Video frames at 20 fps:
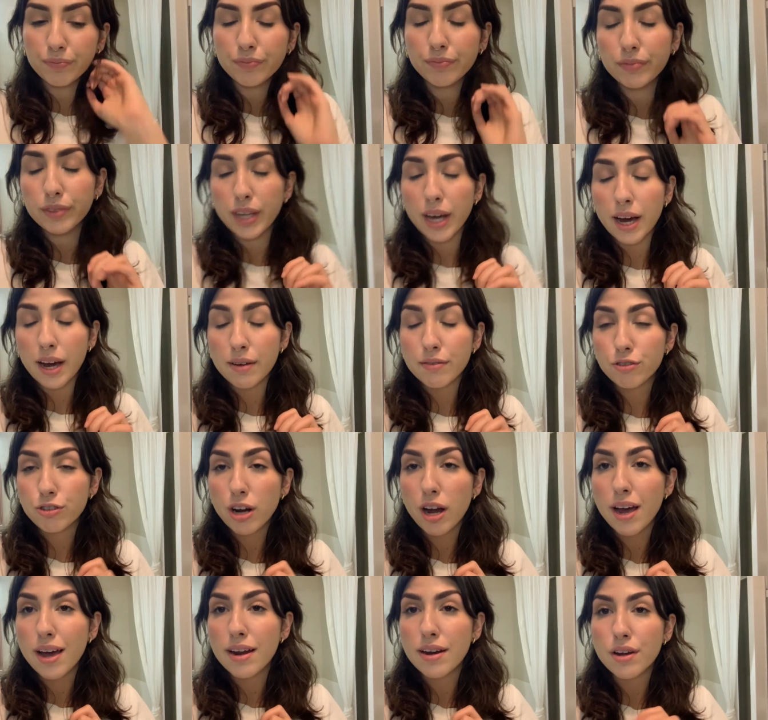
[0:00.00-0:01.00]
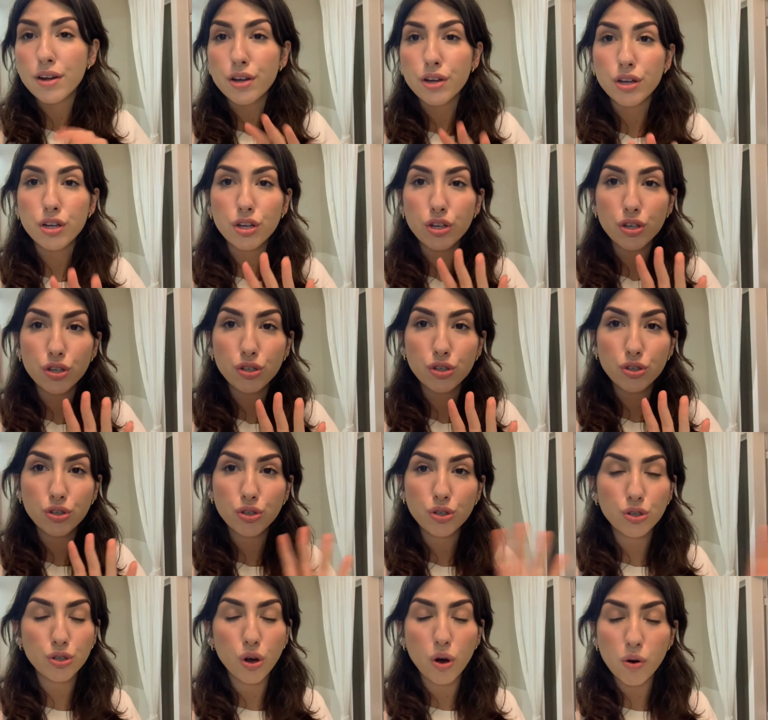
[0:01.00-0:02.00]
yeah, I've tried
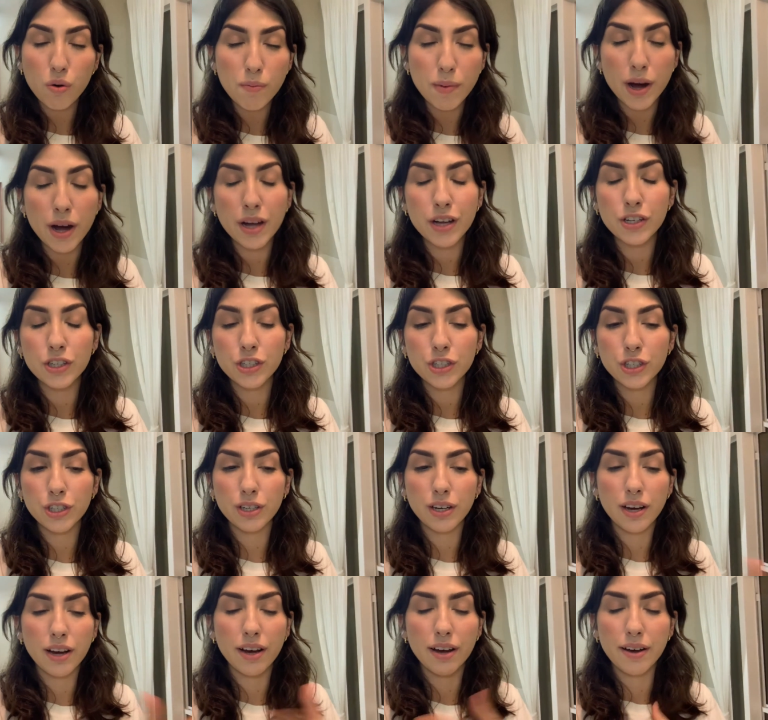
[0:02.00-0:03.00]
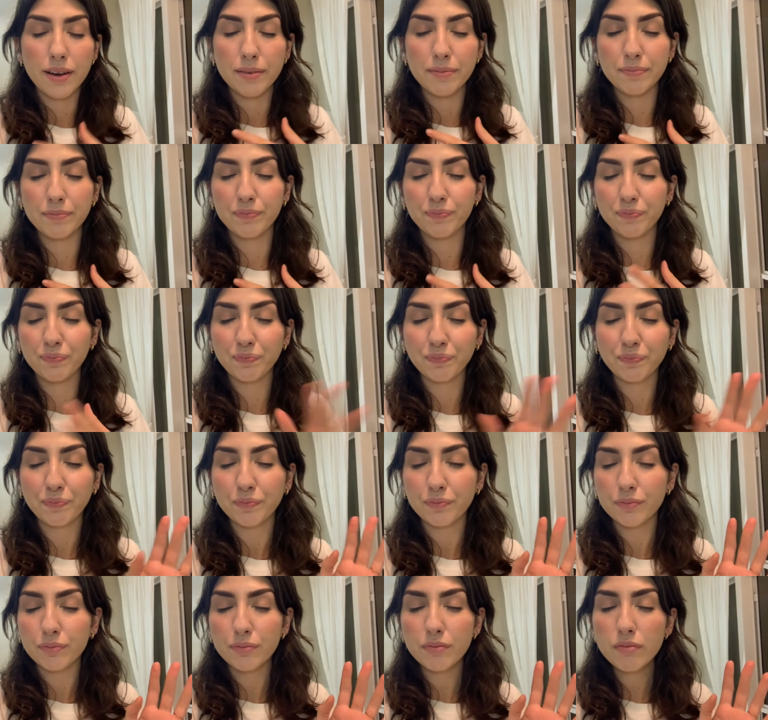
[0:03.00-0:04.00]
so much. I've
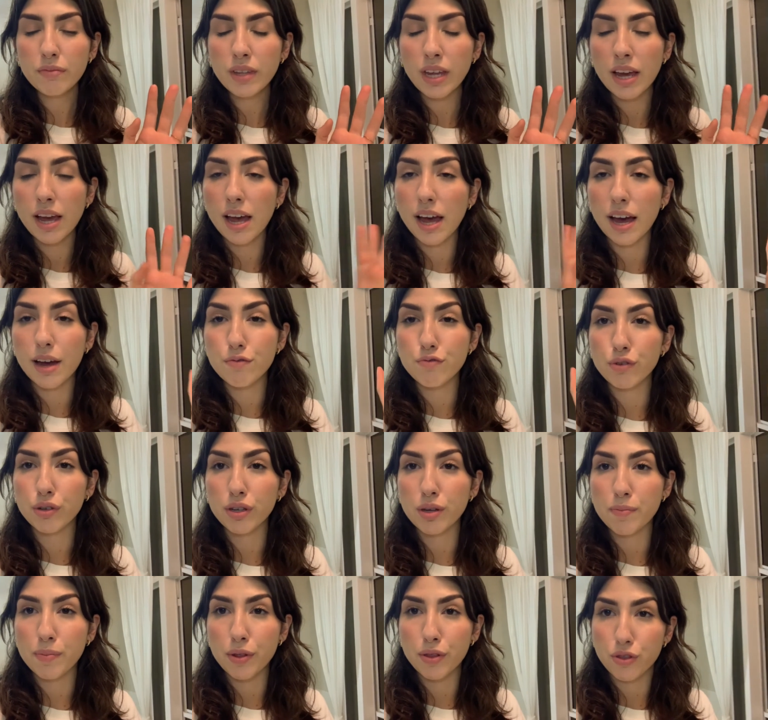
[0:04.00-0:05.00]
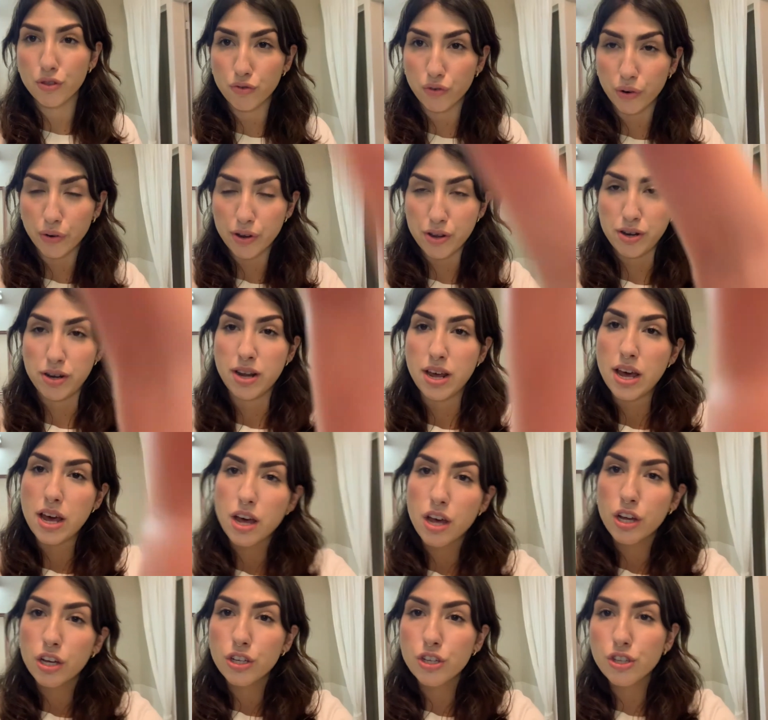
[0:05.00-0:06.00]
really been through it.
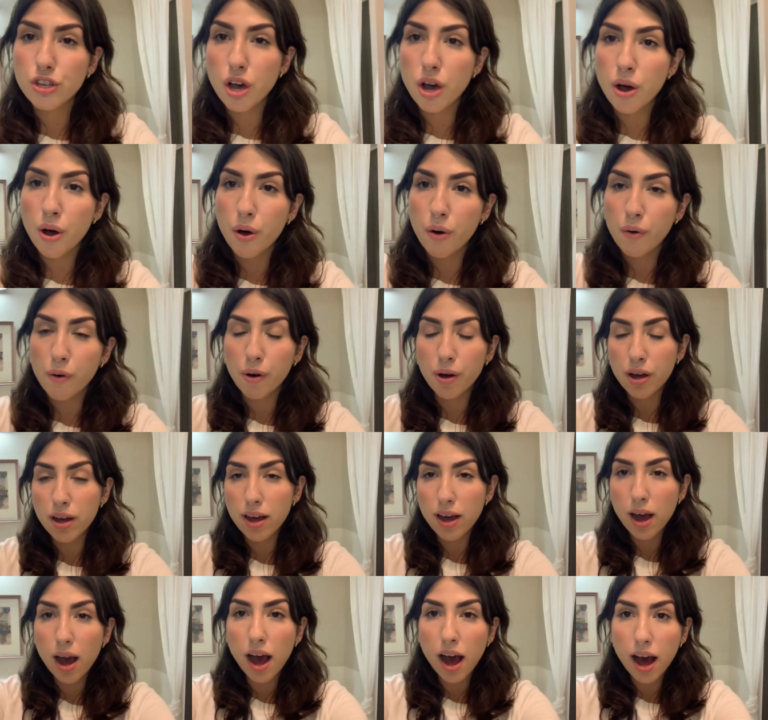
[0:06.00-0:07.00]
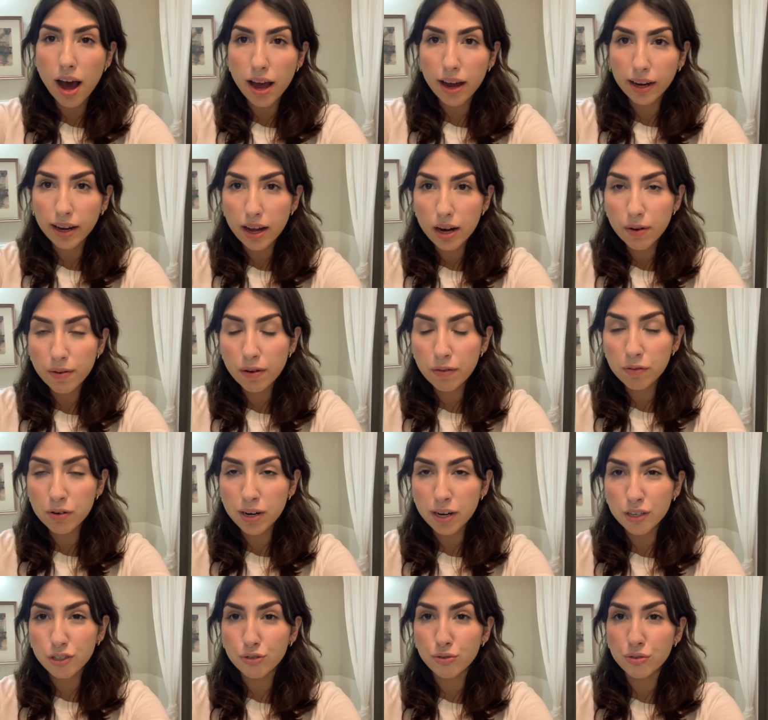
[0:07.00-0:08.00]
So I kind of have a
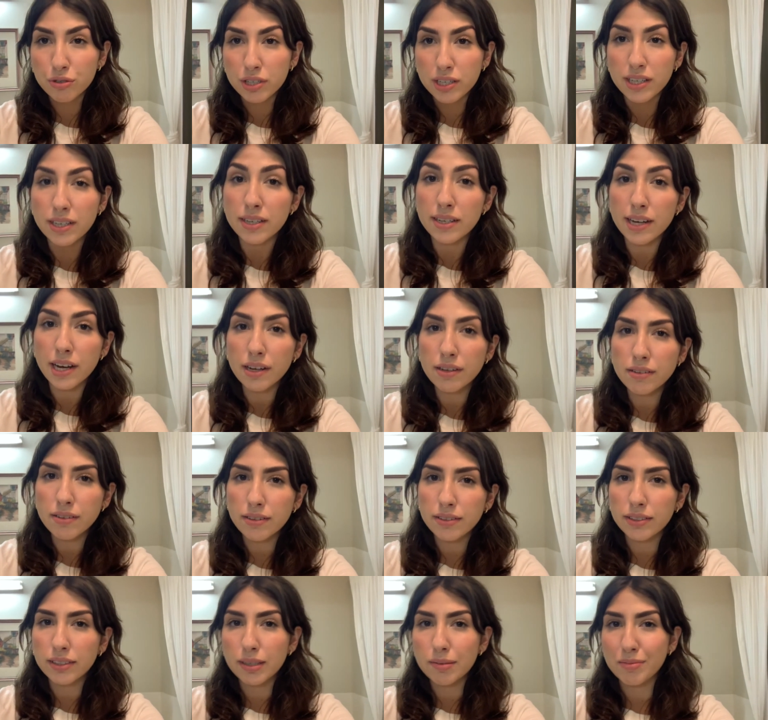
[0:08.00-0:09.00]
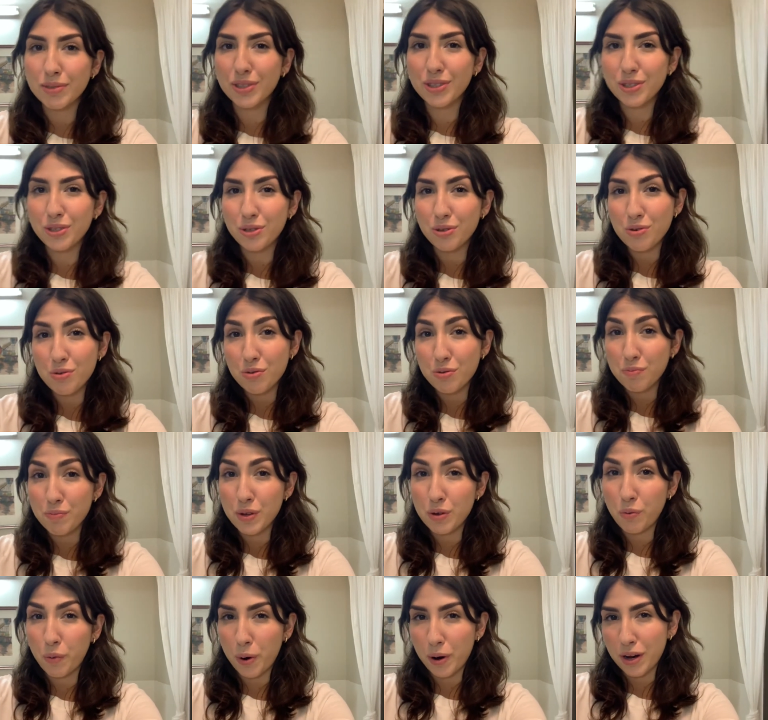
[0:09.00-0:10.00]
nice routine down that seems to be
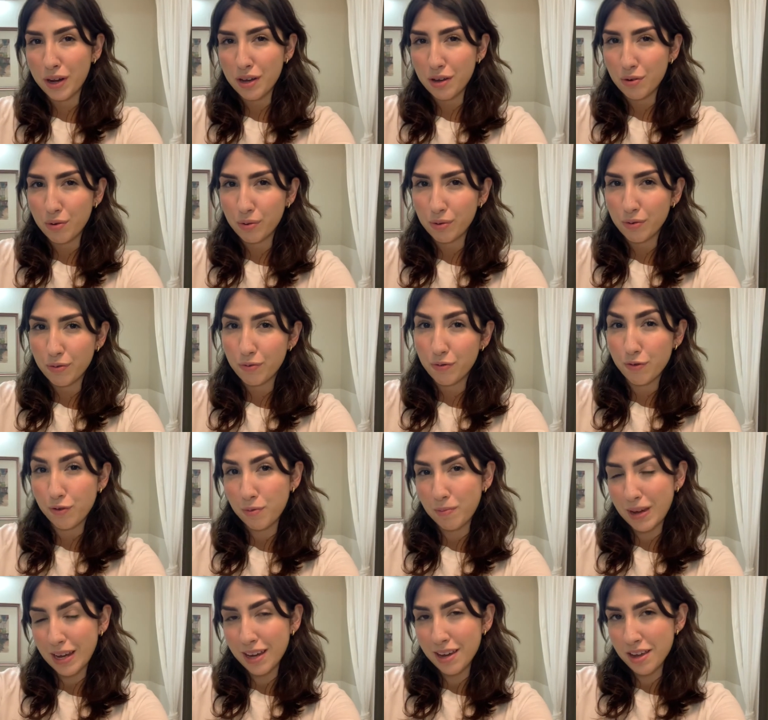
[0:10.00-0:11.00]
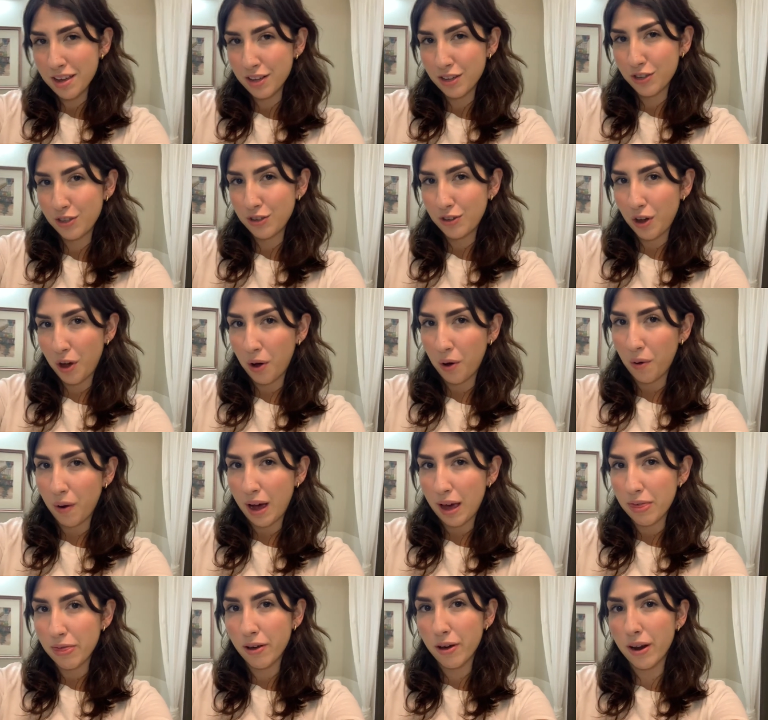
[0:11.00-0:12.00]
working for me. So
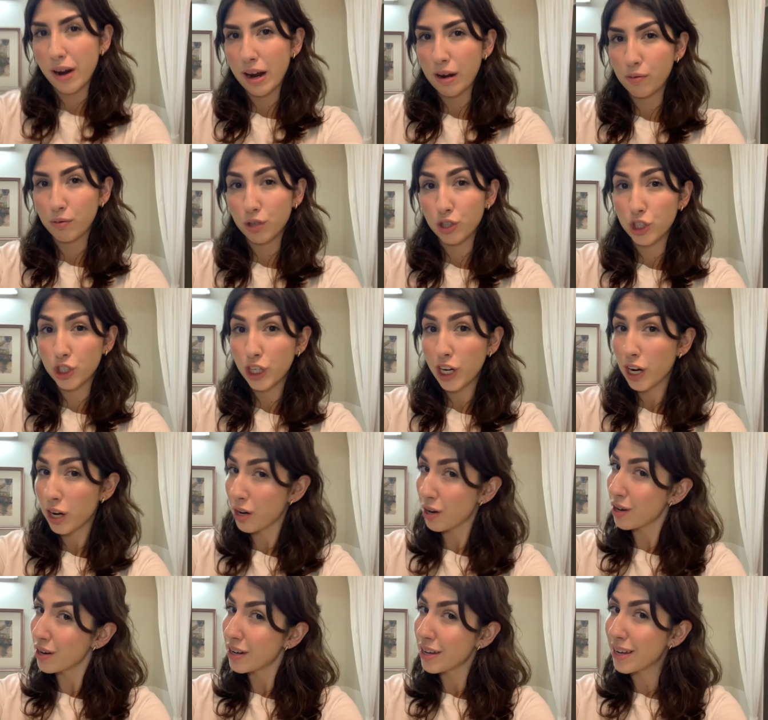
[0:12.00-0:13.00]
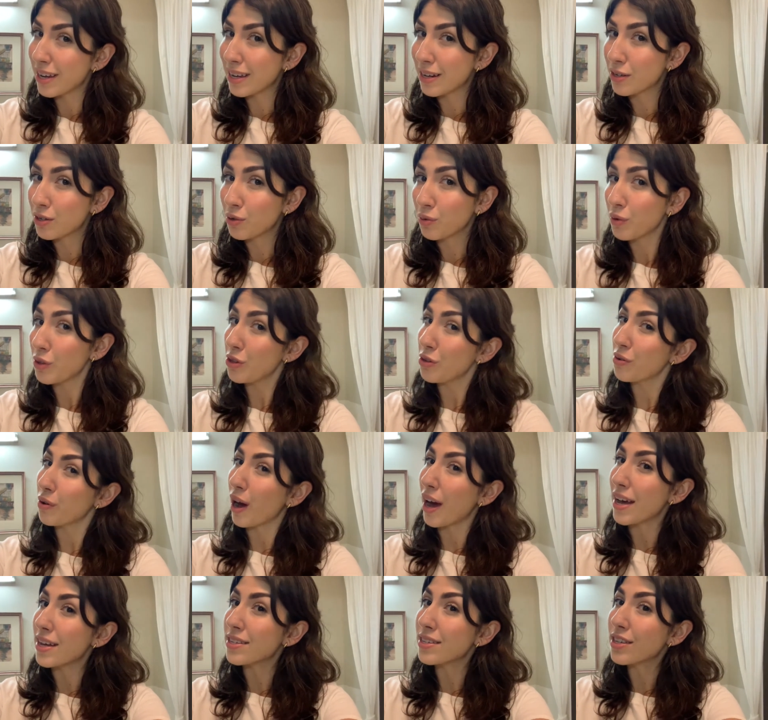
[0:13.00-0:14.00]
I thought I would share it with you
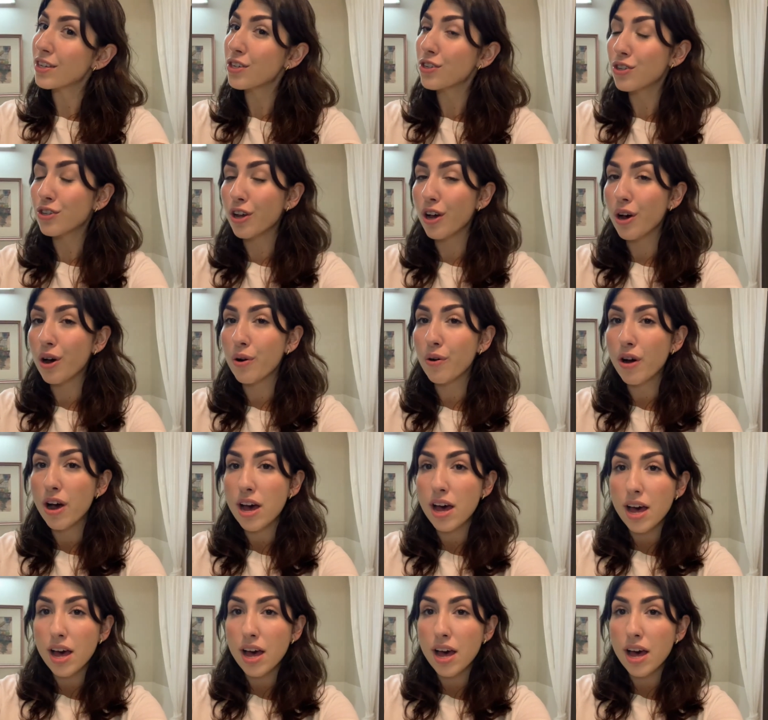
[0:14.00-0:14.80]
guys. So